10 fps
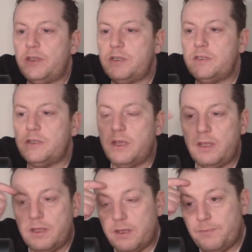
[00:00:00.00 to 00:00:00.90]
This is
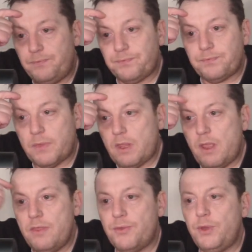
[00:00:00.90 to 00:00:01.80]
a um,
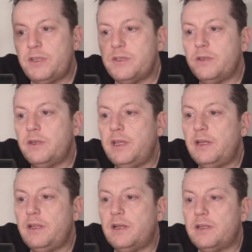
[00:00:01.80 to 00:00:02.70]
three-turn
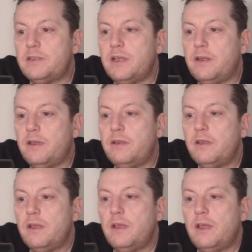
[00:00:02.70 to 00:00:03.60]
helical antenna
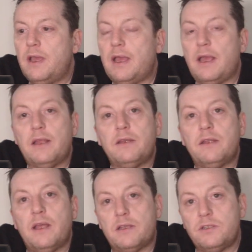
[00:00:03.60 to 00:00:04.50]

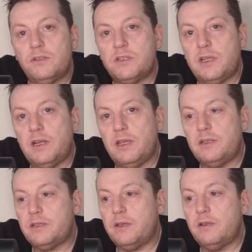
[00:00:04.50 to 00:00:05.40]
and as you'll see
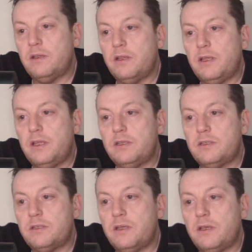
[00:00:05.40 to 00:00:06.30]
later
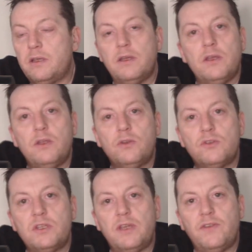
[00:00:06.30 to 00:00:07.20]
it's uh,
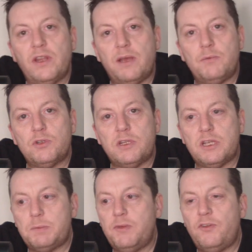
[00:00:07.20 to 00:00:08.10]
doesn't give you that much
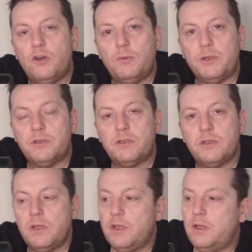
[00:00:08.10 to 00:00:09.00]
less
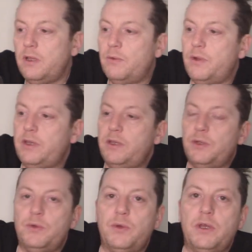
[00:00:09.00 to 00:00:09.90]
performance when
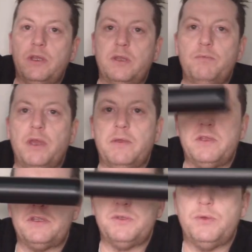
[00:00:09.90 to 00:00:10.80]
you uh, compare
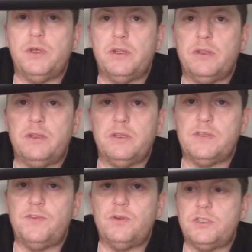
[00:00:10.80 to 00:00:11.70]
it to
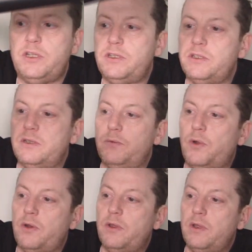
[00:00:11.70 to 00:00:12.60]
this 14 turn
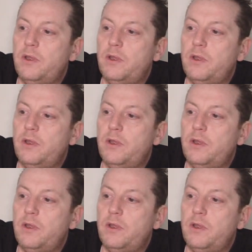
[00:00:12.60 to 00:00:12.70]
one.